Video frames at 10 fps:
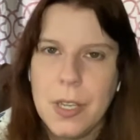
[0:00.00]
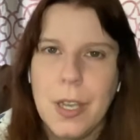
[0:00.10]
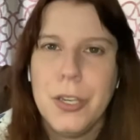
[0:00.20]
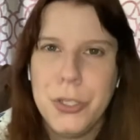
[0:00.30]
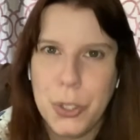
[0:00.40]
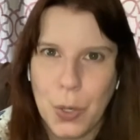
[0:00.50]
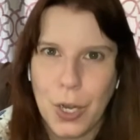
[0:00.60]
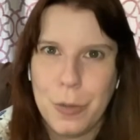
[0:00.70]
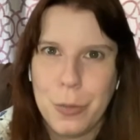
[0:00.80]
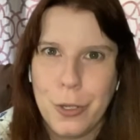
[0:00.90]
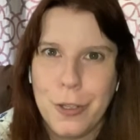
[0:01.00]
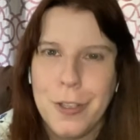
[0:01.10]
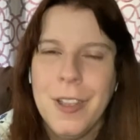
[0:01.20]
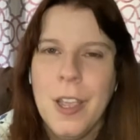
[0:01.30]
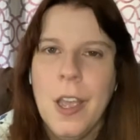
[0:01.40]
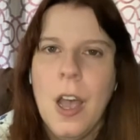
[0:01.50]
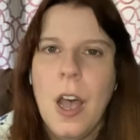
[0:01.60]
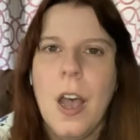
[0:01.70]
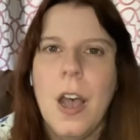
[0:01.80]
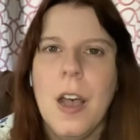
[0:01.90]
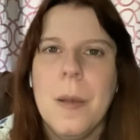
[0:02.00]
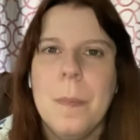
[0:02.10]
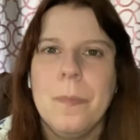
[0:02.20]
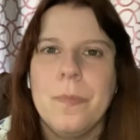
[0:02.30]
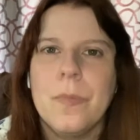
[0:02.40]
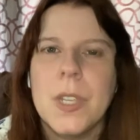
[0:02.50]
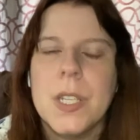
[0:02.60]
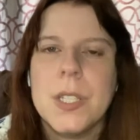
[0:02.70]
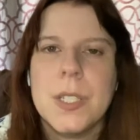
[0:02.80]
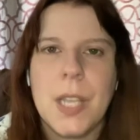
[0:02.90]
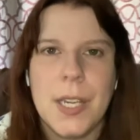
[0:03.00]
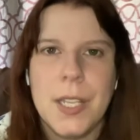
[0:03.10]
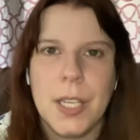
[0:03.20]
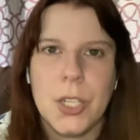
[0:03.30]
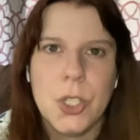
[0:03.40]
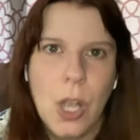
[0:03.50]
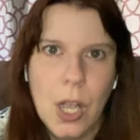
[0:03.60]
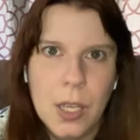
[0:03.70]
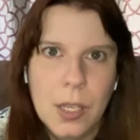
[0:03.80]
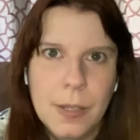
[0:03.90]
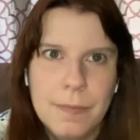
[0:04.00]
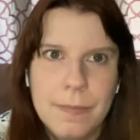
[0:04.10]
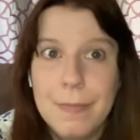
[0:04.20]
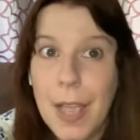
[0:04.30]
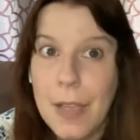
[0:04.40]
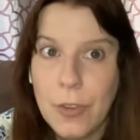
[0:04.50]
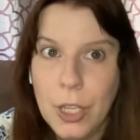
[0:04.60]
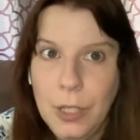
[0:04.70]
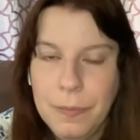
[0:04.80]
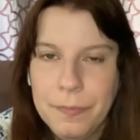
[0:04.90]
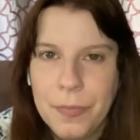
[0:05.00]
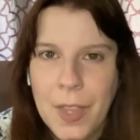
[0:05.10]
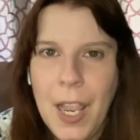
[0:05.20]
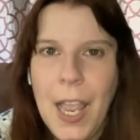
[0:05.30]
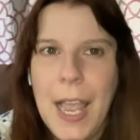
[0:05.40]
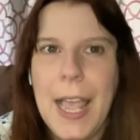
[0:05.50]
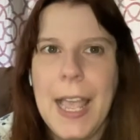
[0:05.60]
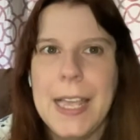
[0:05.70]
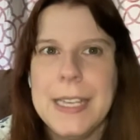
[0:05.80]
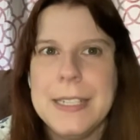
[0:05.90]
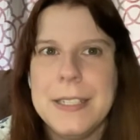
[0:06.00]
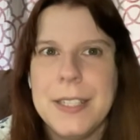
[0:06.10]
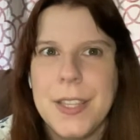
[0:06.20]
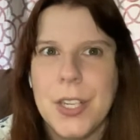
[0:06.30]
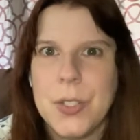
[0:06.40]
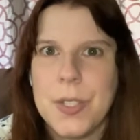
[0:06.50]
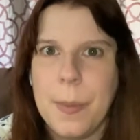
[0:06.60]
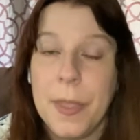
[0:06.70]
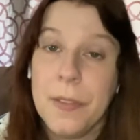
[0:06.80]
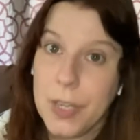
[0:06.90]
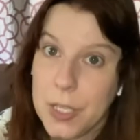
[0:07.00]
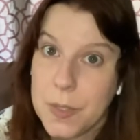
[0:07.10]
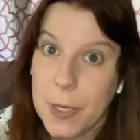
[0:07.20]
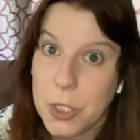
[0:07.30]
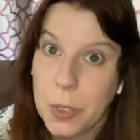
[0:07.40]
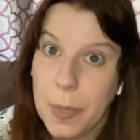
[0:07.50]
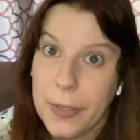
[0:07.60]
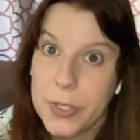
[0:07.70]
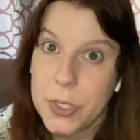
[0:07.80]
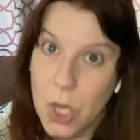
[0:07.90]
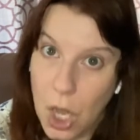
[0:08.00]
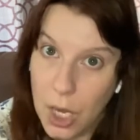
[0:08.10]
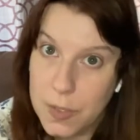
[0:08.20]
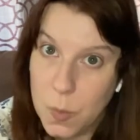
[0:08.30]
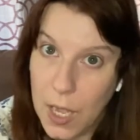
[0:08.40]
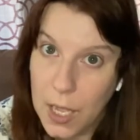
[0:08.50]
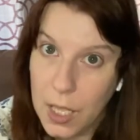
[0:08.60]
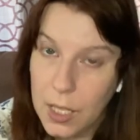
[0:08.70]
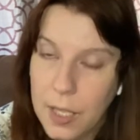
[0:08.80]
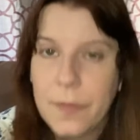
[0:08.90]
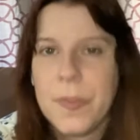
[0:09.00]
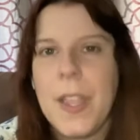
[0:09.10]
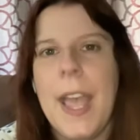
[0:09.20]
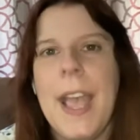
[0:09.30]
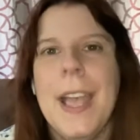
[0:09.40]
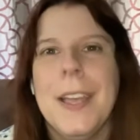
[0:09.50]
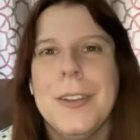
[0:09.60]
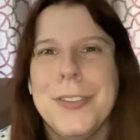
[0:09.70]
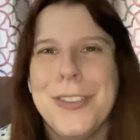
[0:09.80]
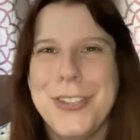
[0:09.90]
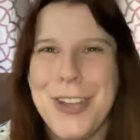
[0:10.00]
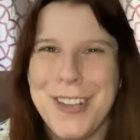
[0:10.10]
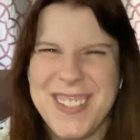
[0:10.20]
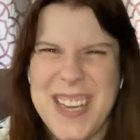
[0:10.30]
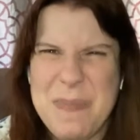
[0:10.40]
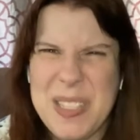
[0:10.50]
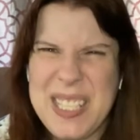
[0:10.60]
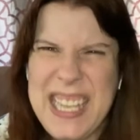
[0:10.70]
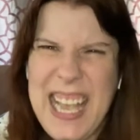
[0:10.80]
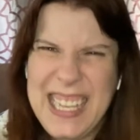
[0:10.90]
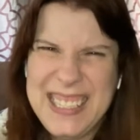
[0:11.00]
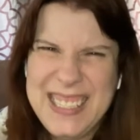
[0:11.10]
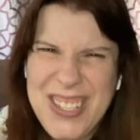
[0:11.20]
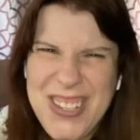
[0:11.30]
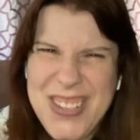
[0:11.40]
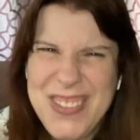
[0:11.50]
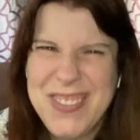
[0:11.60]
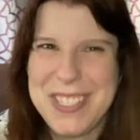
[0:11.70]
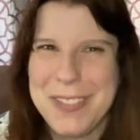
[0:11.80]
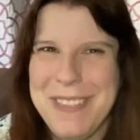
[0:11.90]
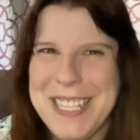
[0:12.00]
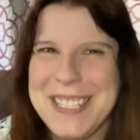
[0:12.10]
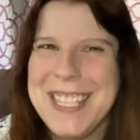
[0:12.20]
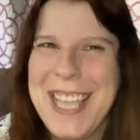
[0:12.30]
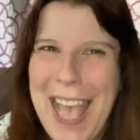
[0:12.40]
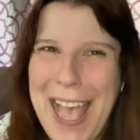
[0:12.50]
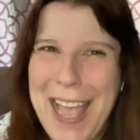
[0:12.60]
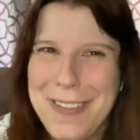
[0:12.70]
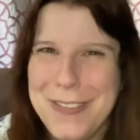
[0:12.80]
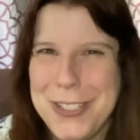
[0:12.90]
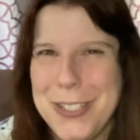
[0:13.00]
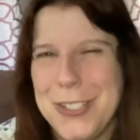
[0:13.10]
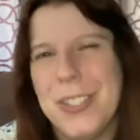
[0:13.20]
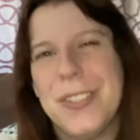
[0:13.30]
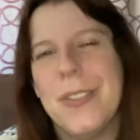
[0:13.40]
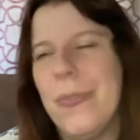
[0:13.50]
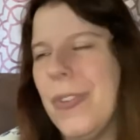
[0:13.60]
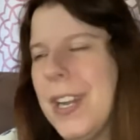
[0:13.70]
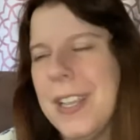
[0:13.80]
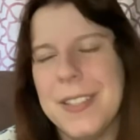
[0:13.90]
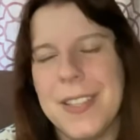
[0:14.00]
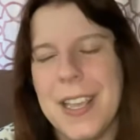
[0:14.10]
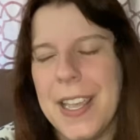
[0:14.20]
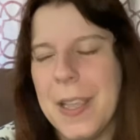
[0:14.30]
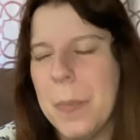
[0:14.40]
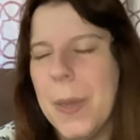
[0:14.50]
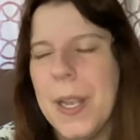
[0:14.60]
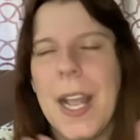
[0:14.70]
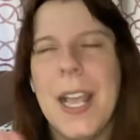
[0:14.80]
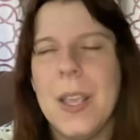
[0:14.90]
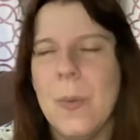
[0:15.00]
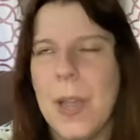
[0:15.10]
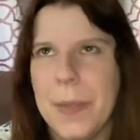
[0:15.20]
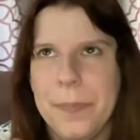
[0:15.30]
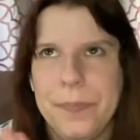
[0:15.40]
adorable sidekick dog ever. And there's something very special about this dog as well. And the dog's name is Gatto, which means cat, which is just the funniest thing. But anyway,